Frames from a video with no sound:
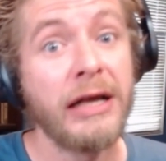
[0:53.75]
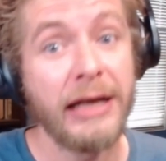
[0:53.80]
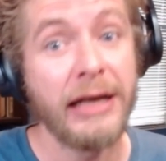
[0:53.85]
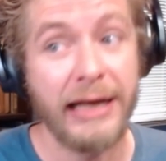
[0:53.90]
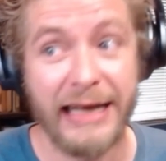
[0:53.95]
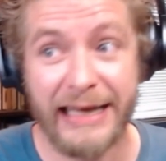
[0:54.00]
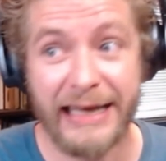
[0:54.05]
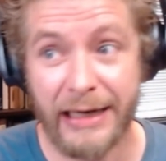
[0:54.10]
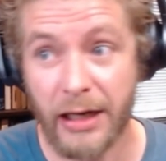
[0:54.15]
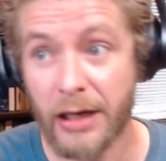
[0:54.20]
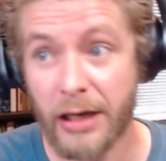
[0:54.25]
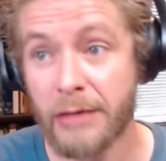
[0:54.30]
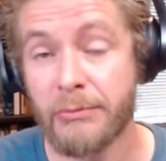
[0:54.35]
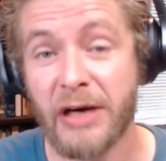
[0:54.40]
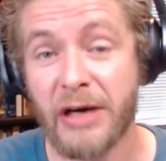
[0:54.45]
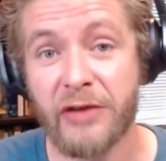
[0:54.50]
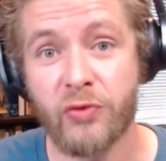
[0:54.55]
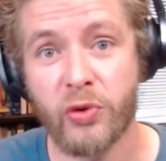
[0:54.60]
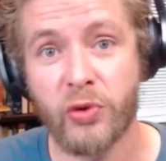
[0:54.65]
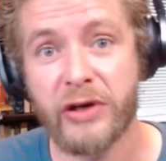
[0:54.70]
and on
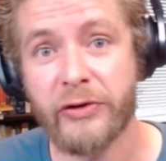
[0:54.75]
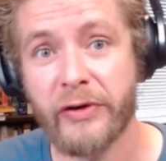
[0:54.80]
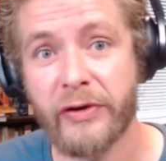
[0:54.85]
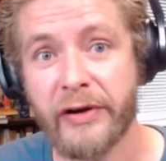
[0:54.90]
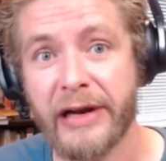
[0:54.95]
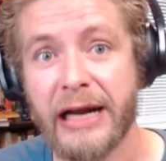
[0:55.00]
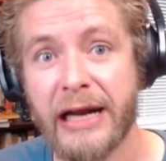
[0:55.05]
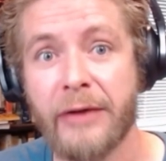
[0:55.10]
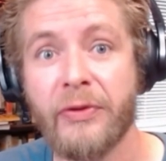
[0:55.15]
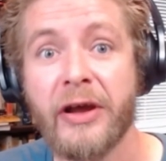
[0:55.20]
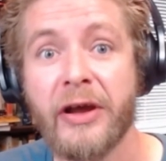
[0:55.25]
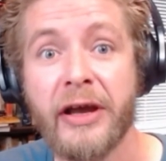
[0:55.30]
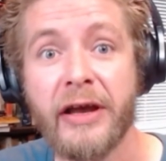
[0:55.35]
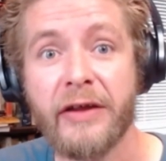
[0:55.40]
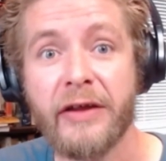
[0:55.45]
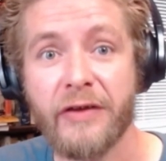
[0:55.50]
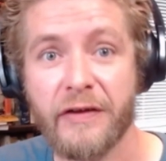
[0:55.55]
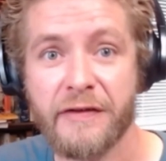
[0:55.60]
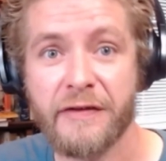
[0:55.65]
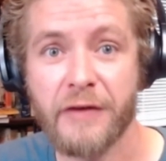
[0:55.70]
my Twitter account,
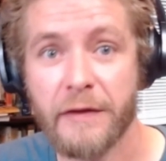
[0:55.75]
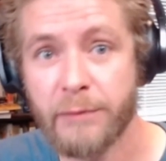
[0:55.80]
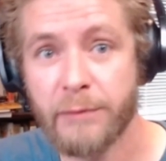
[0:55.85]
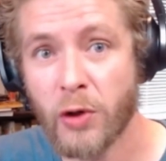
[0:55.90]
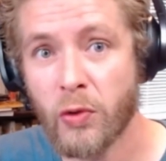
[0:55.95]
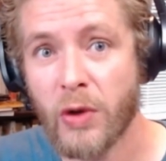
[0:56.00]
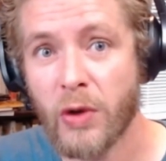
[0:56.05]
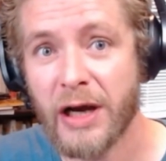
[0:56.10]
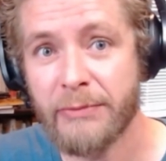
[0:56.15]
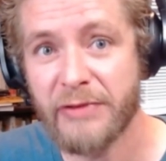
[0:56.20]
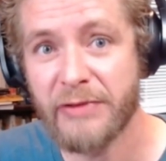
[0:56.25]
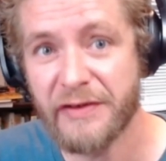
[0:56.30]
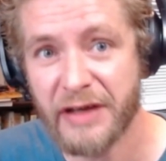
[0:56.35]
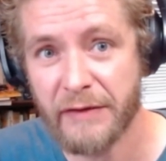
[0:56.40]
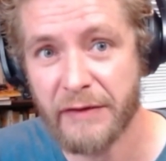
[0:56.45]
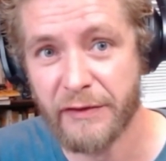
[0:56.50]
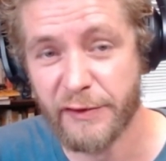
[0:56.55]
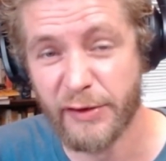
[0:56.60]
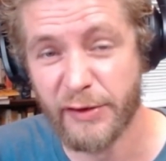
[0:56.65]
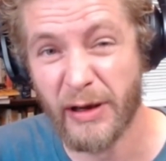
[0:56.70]
that sophomore wide
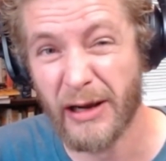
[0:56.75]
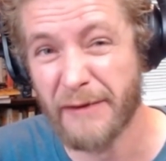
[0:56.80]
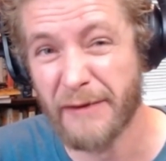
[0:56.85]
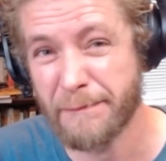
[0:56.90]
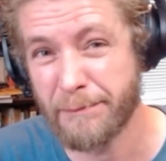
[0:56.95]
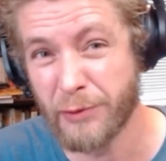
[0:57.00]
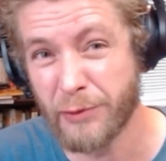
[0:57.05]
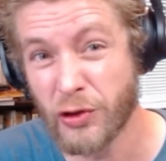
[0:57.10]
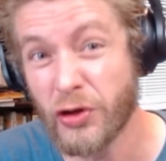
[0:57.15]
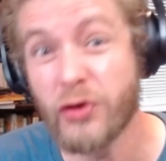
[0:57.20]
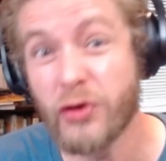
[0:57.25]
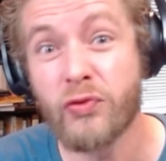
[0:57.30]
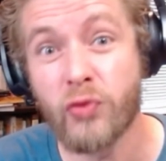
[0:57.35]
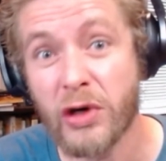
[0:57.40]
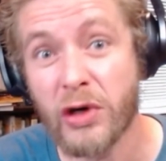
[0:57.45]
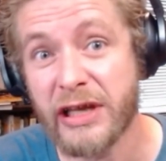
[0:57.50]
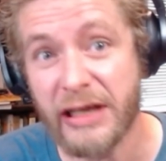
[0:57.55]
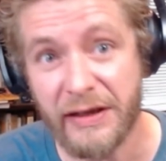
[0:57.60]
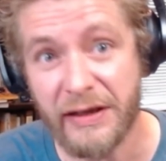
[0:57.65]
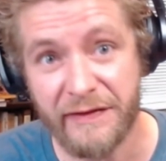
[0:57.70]
receivers who have good
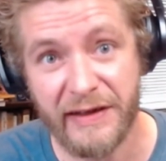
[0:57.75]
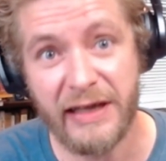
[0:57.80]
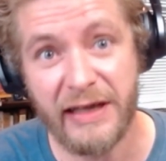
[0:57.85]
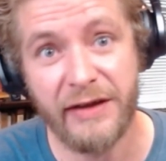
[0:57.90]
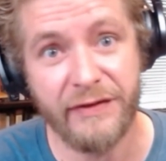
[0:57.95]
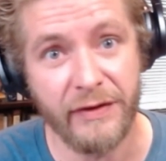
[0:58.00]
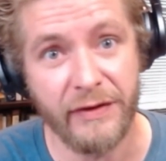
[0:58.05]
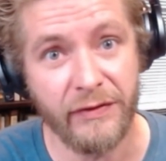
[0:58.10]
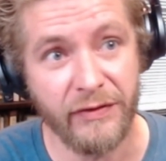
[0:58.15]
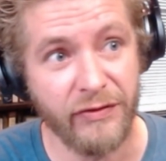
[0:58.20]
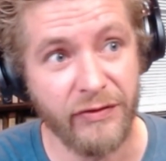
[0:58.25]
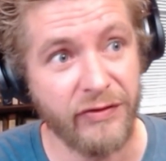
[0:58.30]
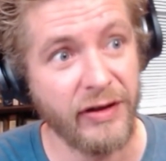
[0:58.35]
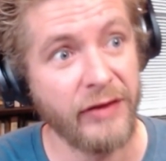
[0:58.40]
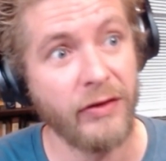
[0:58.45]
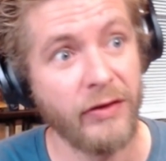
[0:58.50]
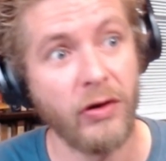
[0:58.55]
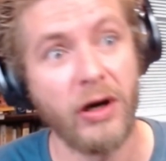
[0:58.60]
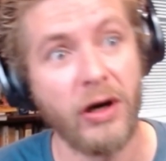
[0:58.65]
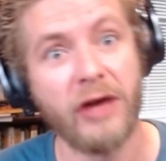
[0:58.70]
rookie seasons,
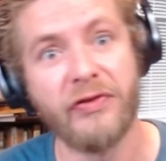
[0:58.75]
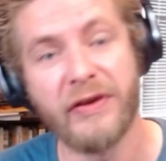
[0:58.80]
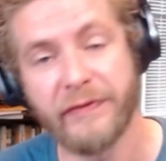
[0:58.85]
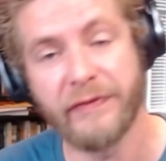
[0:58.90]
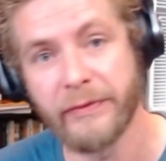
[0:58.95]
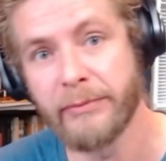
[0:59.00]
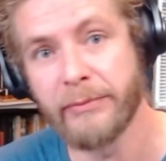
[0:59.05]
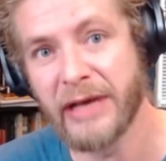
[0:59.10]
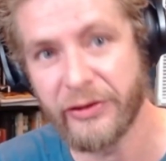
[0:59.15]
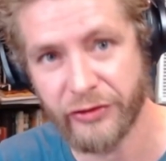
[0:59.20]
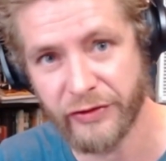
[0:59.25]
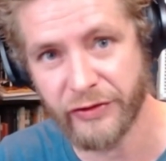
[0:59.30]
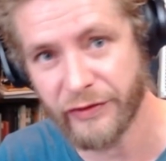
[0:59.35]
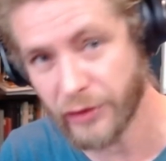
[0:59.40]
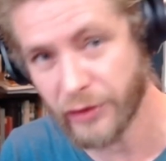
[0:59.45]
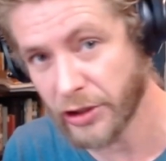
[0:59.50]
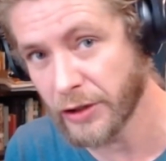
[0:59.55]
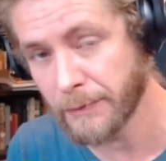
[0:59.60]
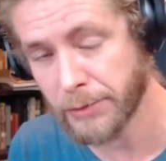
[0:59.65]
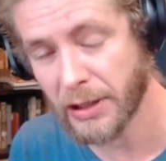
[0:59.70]
and there are different measures you
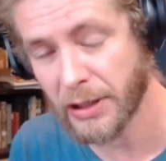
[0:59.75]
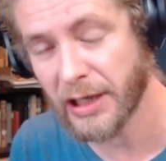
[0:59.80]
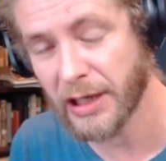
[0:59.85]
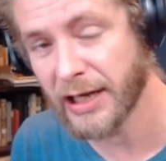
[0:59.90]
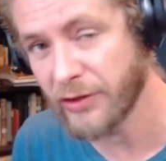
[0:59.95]
can apply